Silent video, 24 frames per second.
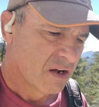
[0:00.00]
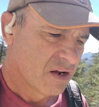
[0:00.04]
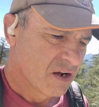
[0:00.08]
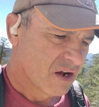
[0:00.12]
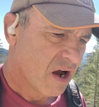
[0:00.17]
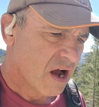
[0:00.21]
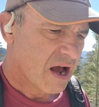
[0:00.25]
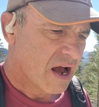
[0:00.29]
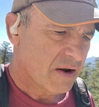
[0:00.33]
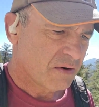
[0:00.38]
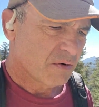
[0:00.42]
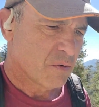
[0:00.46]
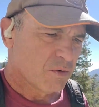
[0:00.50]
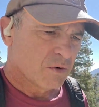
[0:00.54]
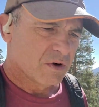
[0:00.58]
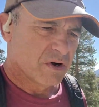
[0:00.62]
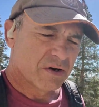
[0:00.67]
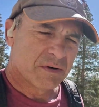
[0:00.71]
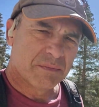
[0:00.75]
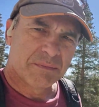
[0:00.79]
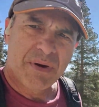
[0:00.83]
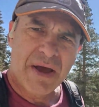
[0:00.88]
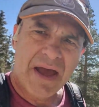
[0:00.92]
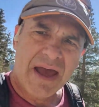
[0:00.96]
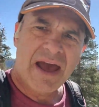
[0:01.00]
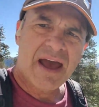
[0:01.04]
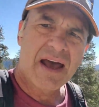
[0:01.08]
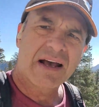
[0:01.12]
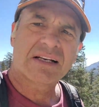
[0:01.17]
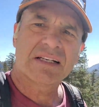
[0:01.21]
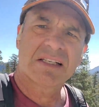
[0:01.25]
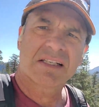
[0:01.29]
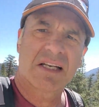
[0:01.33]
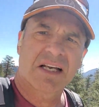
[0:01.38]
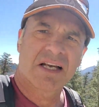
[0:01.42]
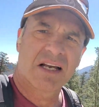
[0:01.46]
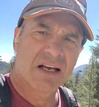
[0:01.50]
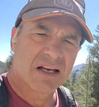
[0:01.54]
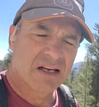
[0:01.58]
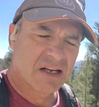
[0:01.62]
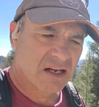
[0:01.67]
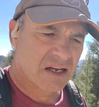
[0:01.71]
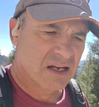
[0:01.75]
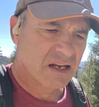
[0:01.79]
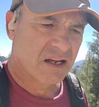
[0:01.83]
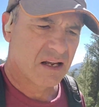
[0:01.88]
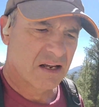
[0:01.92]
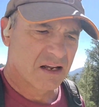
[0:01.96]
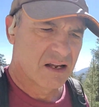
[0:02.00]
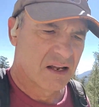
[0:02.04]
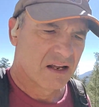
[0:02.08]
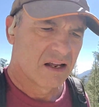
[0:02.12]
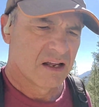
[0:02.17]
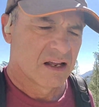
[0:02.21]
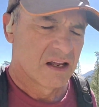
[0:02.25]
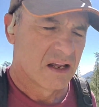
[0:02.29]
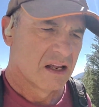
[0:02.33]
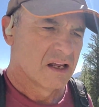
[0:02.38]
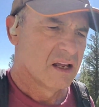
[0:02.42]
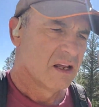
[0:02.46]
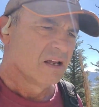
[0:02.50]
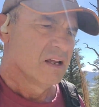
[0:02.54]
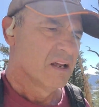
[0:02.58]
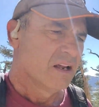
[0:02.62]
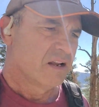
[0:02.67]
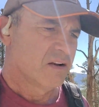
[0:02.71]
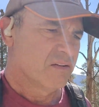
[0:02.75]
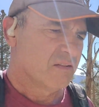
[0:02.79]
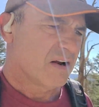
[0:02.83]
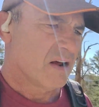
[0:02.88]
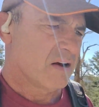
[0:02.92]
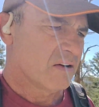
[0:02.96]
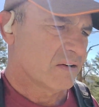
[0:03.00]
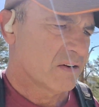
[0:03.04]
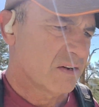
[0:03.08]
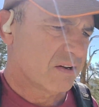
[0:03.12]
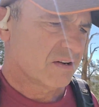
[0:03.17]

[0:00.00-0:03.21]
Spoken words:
Cottonwood Pass en route